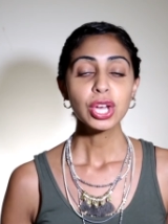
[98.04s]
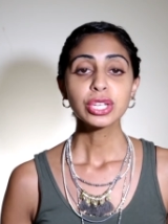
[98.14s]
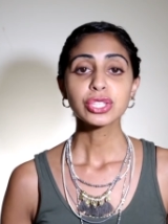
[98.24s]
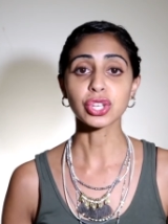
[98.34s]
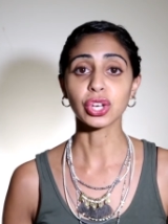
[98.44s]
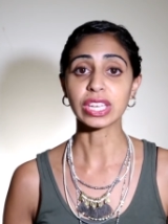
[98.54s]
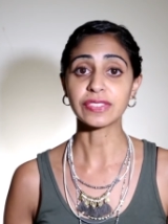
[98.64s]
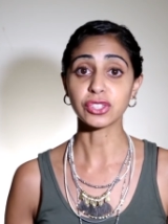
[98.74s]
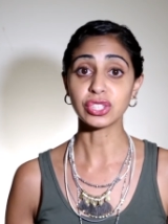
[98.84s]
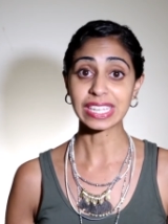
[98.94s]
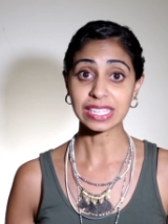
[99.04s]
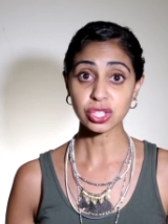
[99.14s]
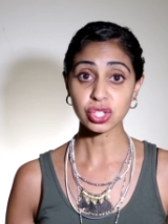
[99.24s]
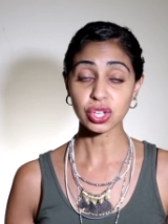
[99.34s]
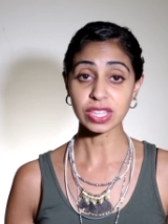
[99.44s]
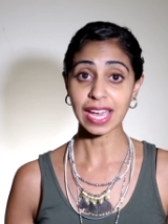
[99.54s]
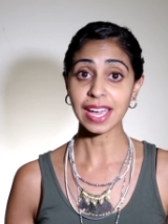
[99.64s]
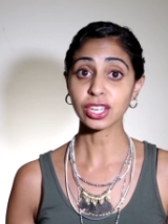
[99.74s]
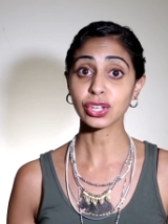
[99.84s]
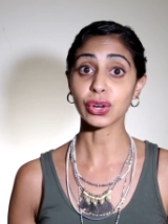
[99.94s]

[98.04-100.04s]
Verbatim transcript: So if you need to do that,